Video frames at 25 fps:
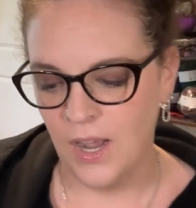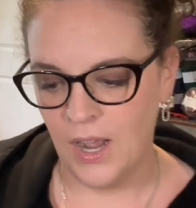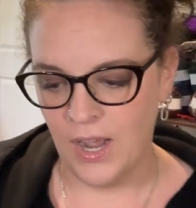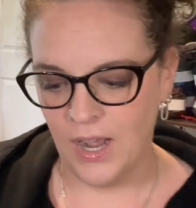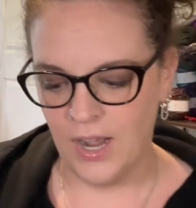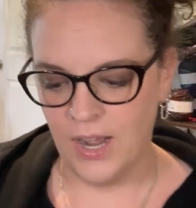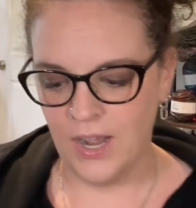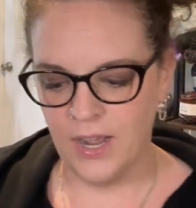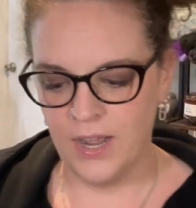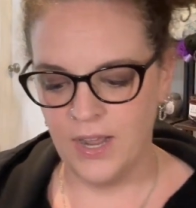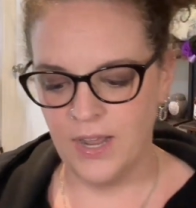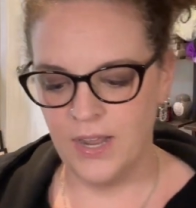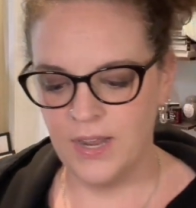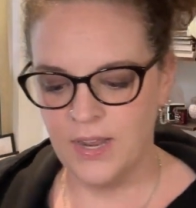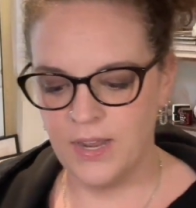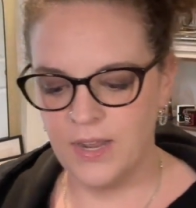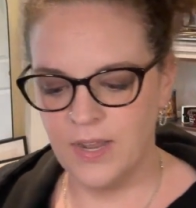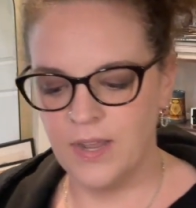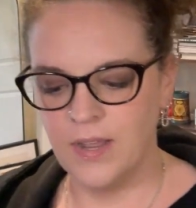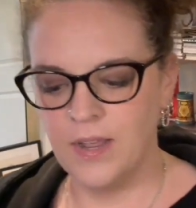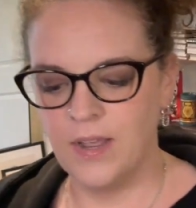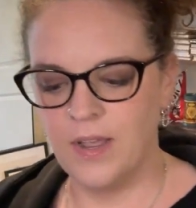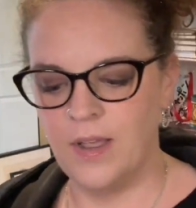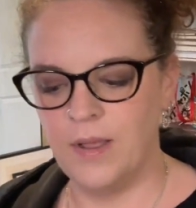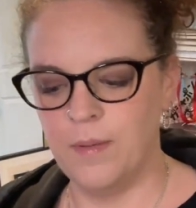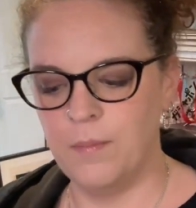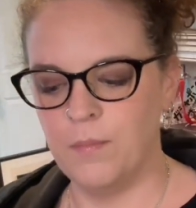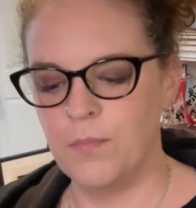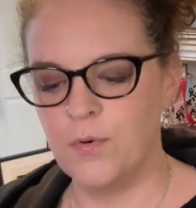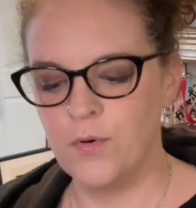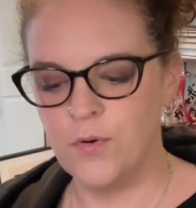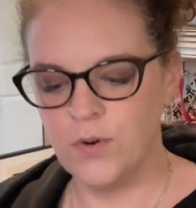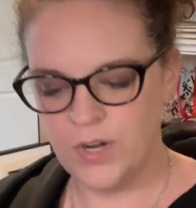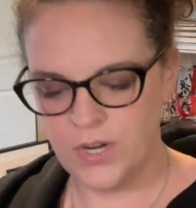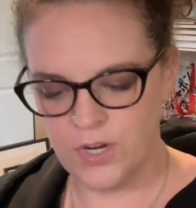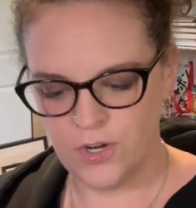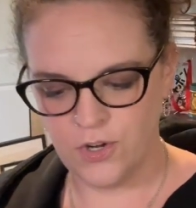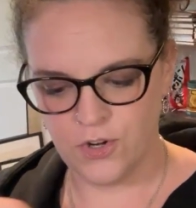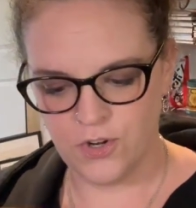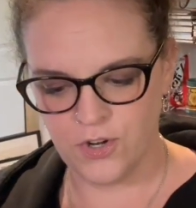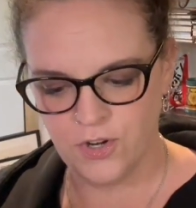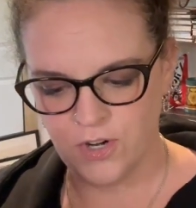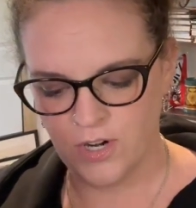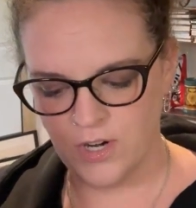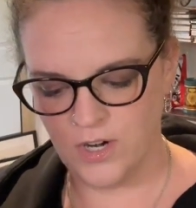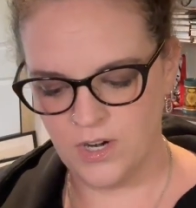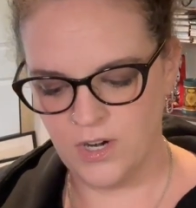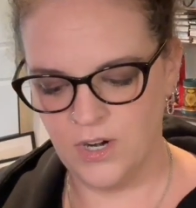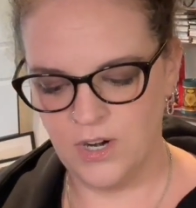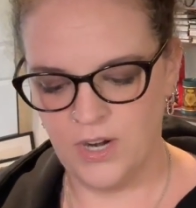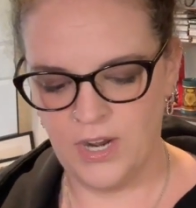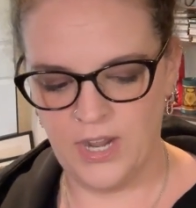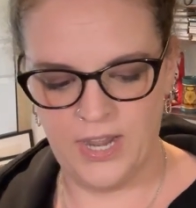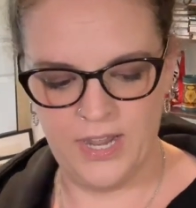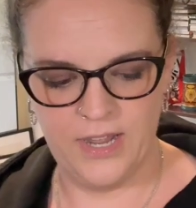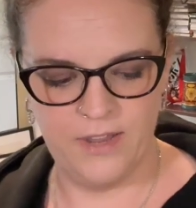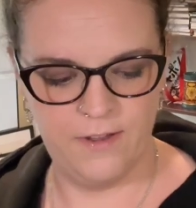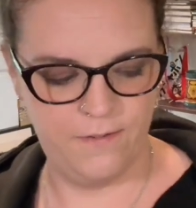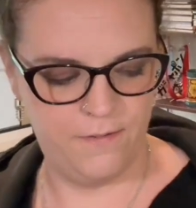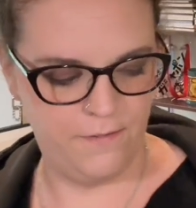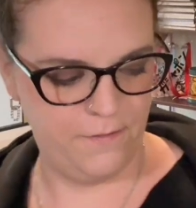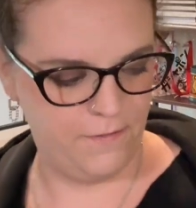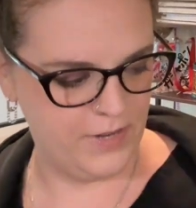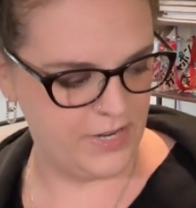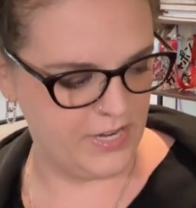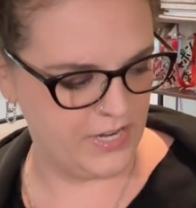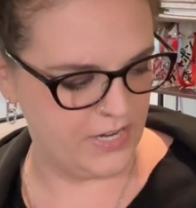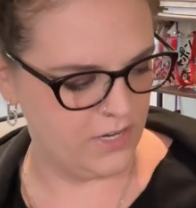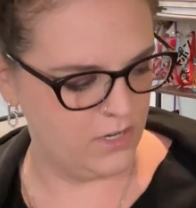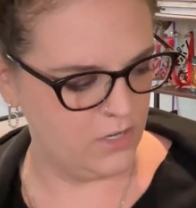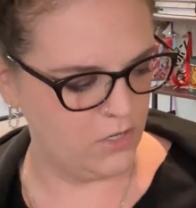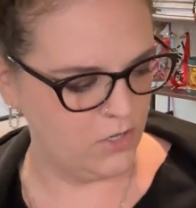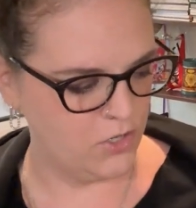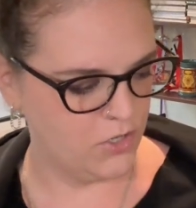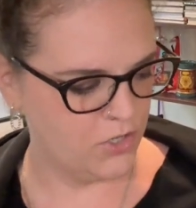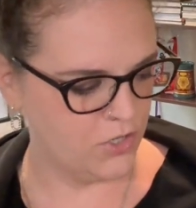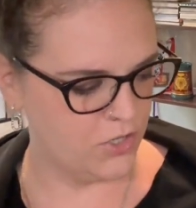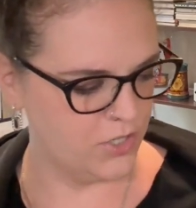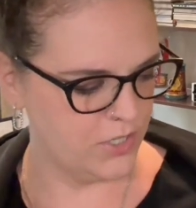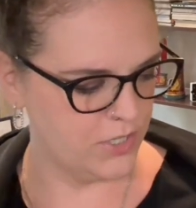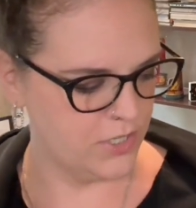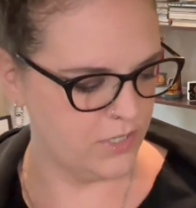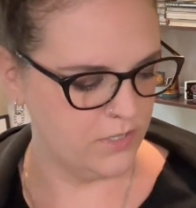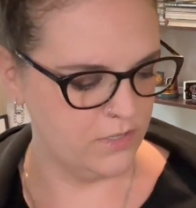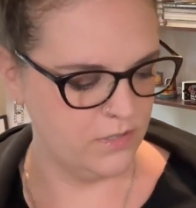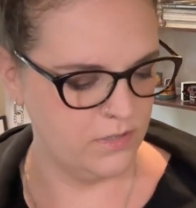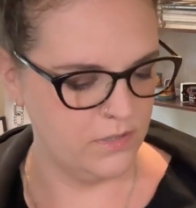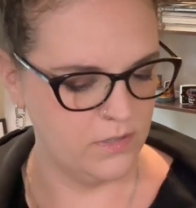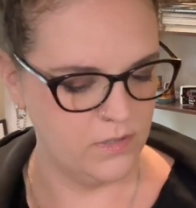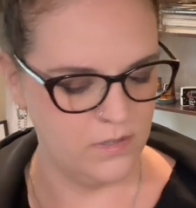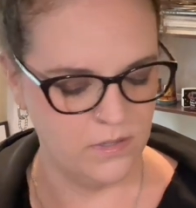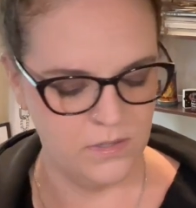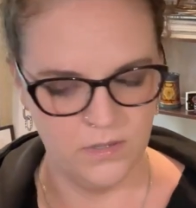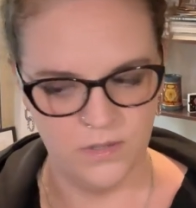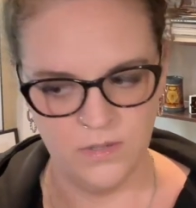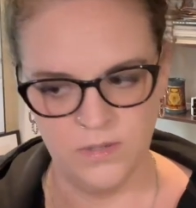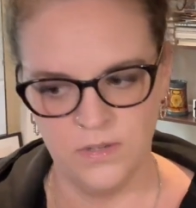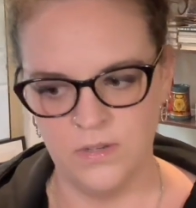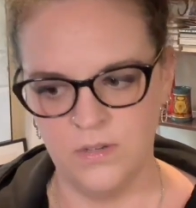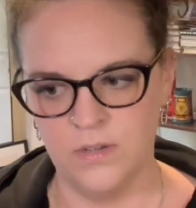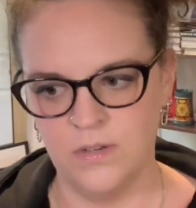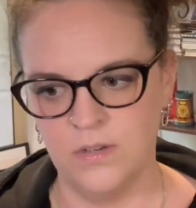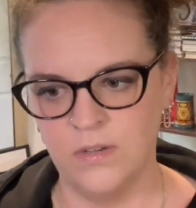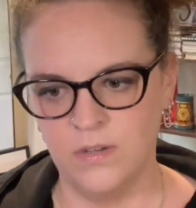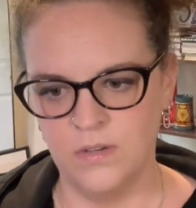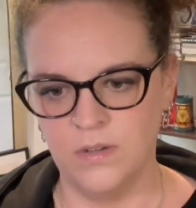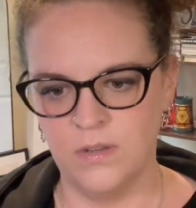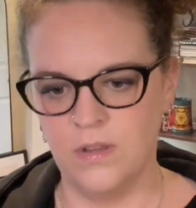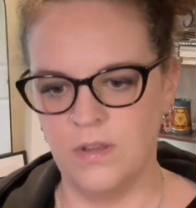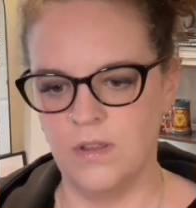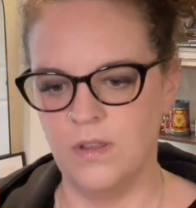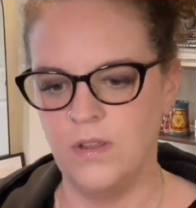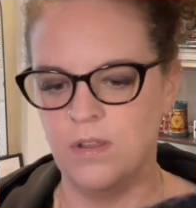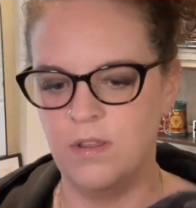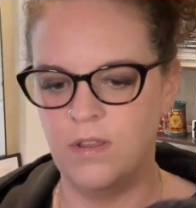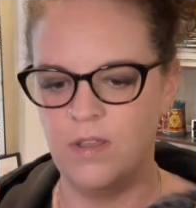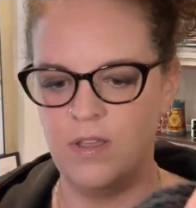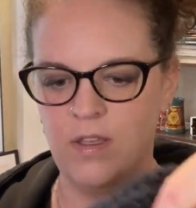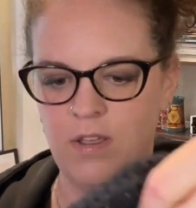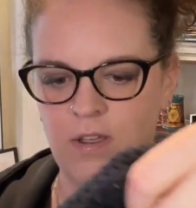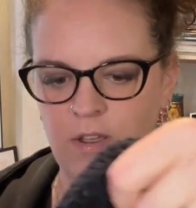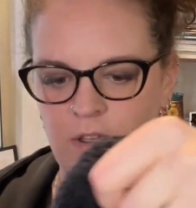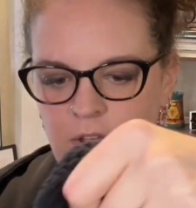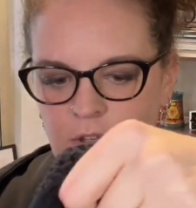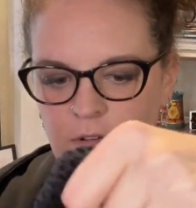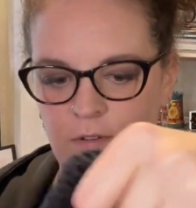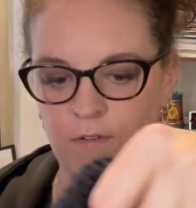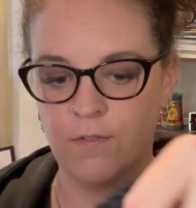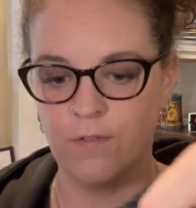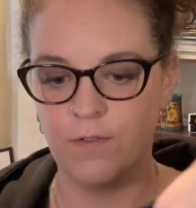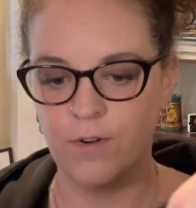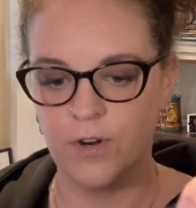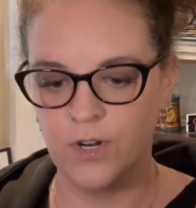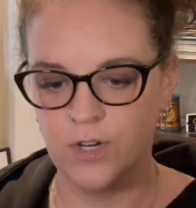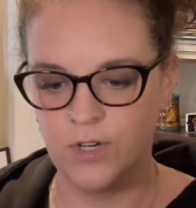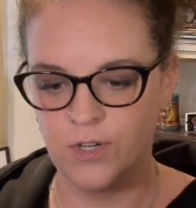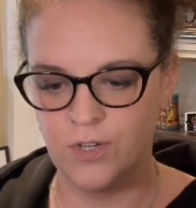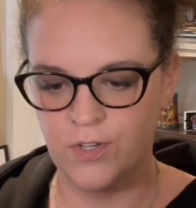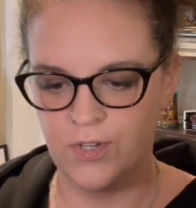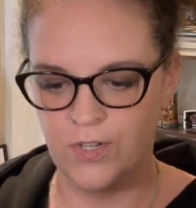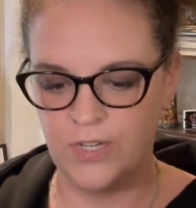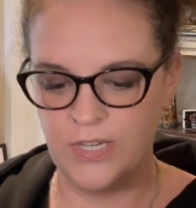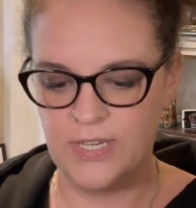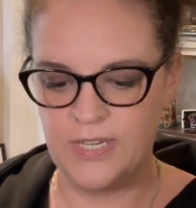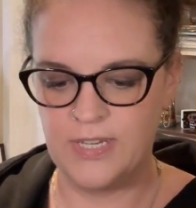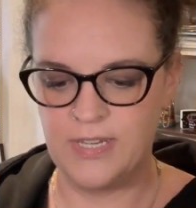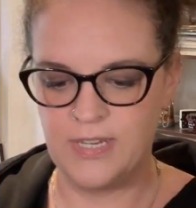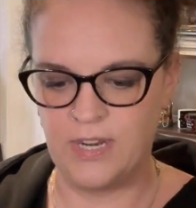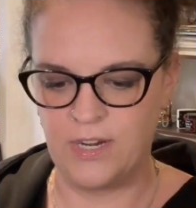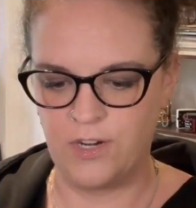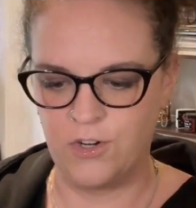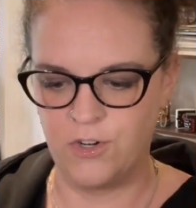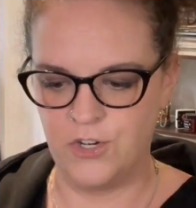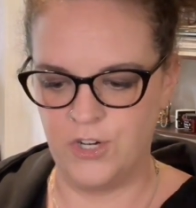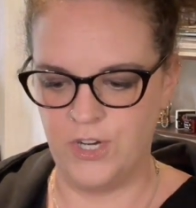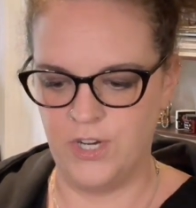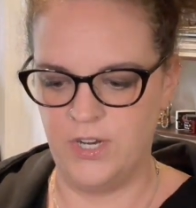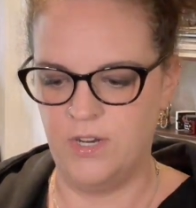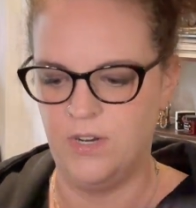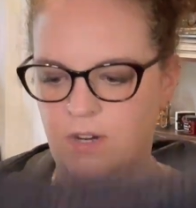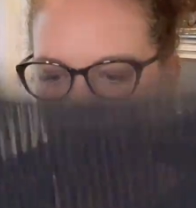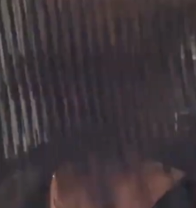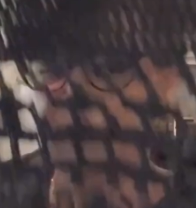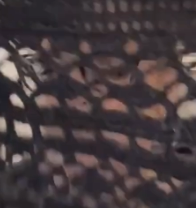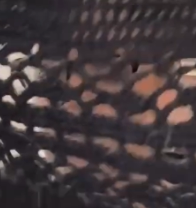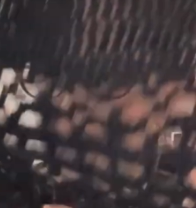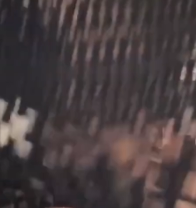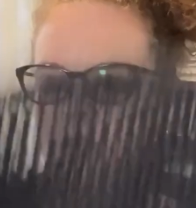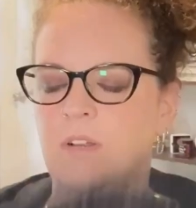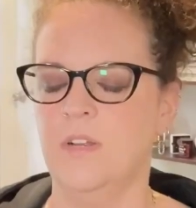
I am pretty sure I have finished the first section